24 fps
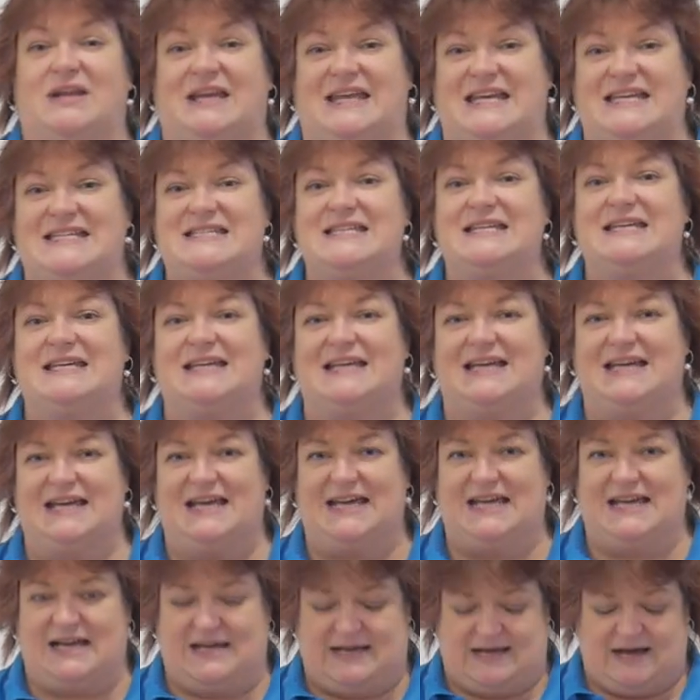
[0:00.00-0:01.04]
we need
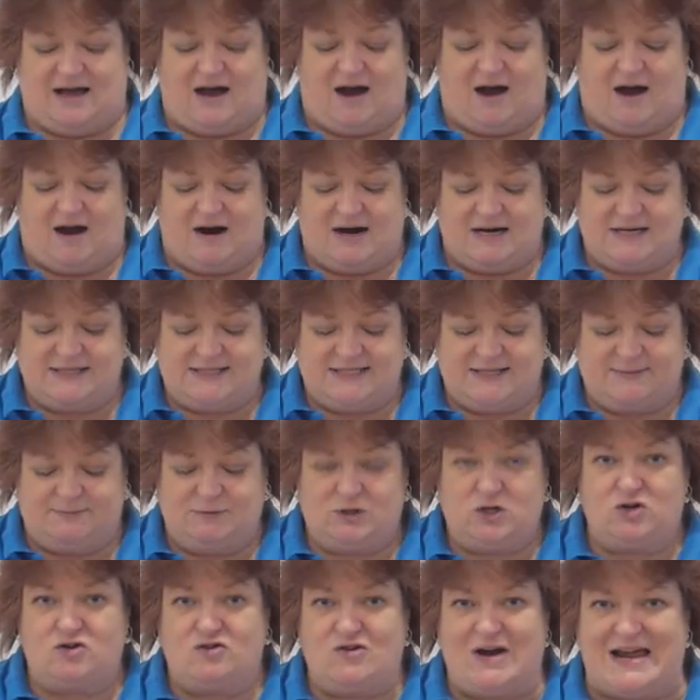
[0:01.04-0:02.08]
are some
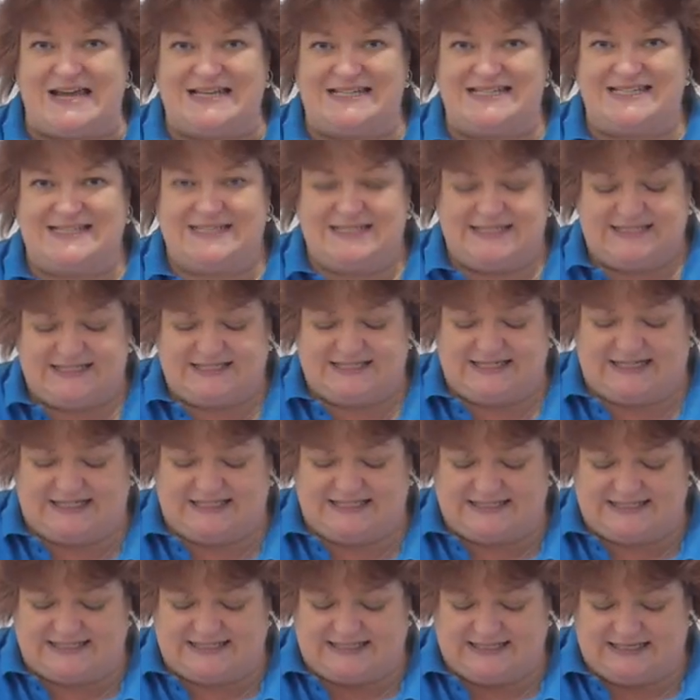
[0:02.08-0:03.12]
cress
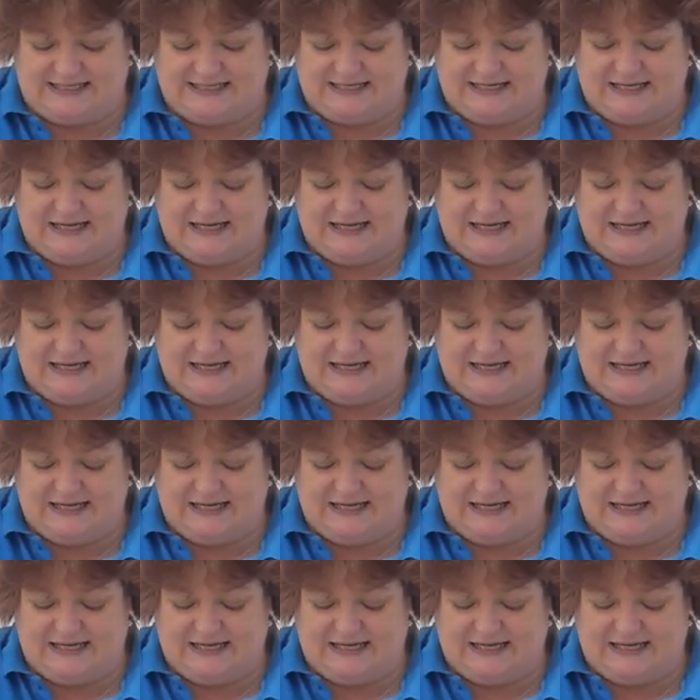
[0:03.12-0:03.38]
seeds.